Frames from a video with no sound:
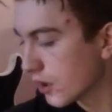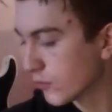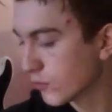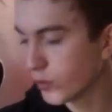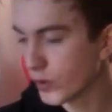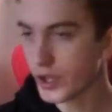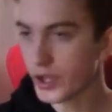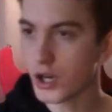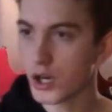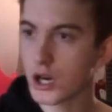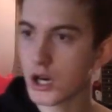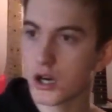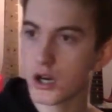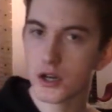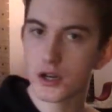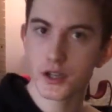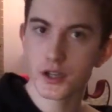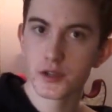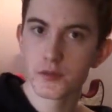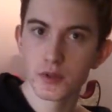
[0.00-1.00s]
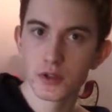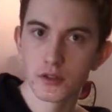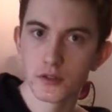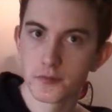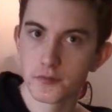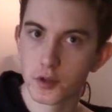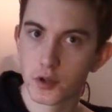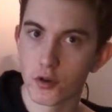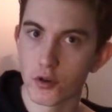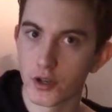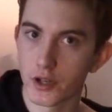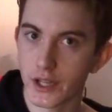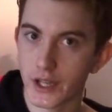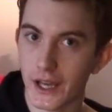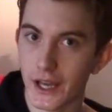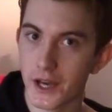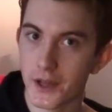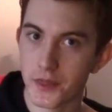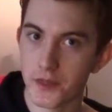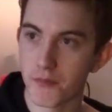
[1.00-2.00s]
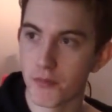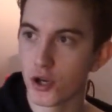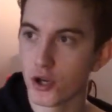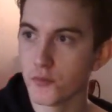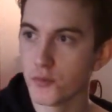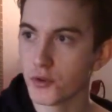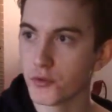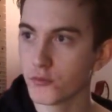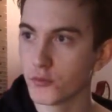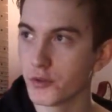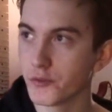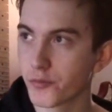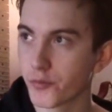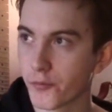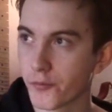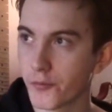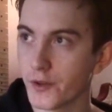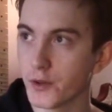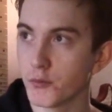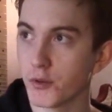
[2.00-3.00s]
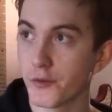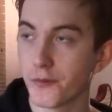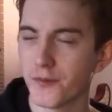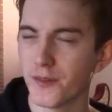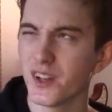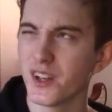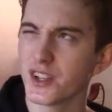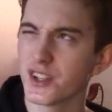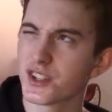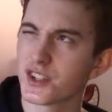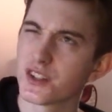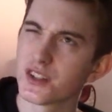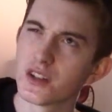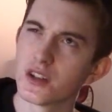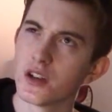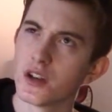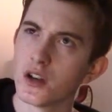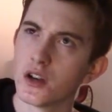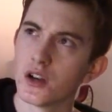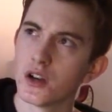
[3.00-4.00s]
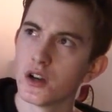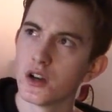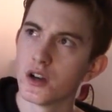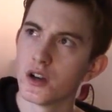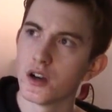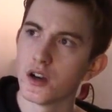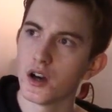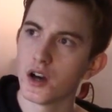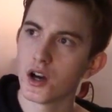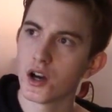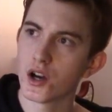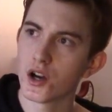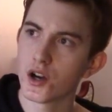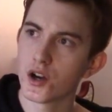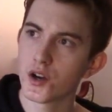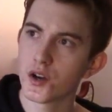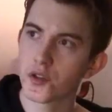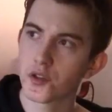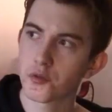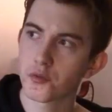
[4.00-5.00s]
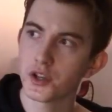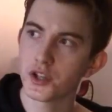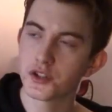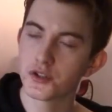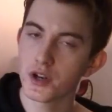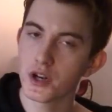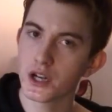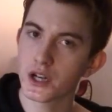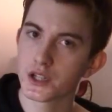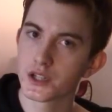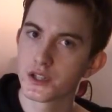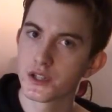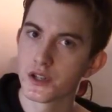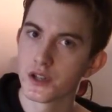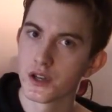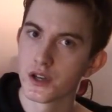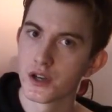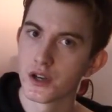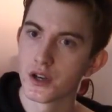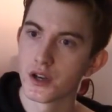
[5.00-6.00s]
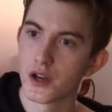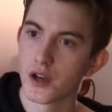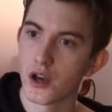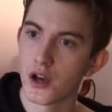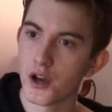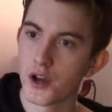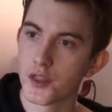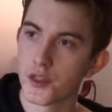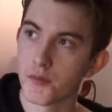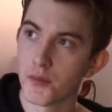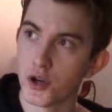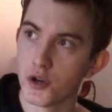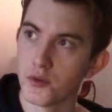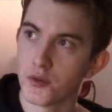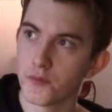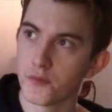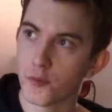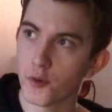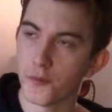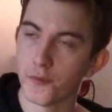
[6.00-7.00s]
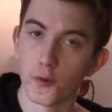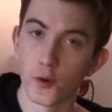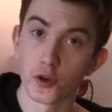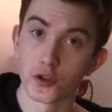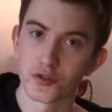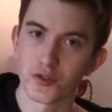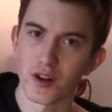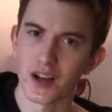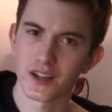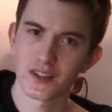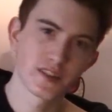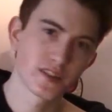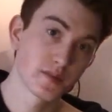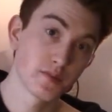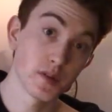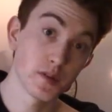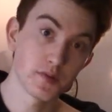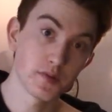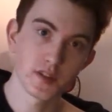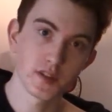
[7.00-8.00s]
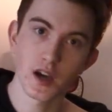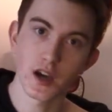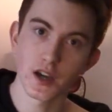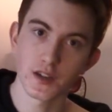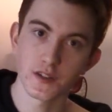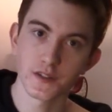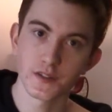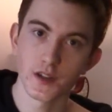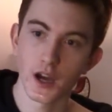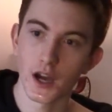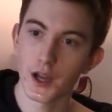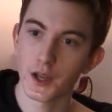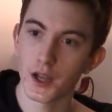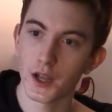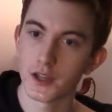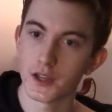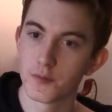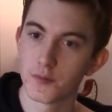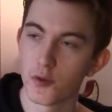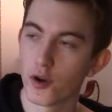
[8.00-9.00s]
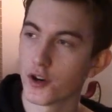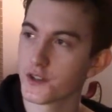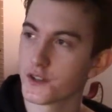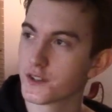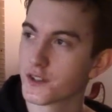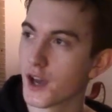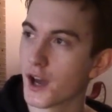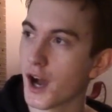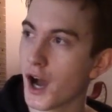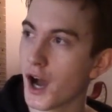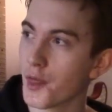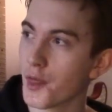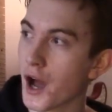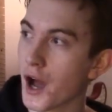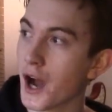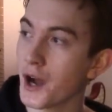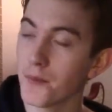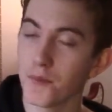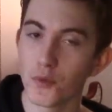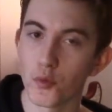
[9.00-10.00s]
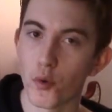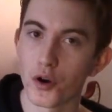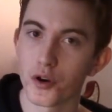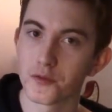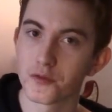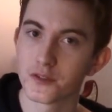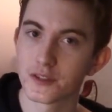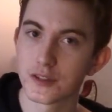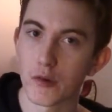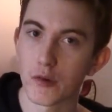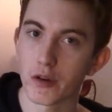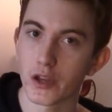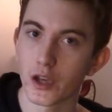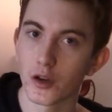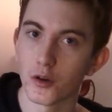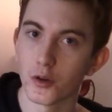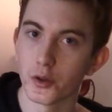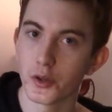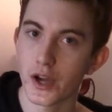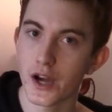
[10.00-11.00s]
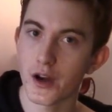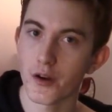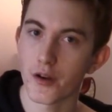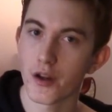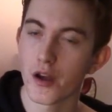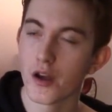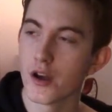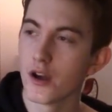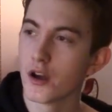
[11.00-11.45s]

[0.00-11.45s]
We are in the middle of recording it at the moment. We've finished 3 tracks at the moment. Well, 4 tracks to be precise. And to be honest, I'm the one who's slowing it all down,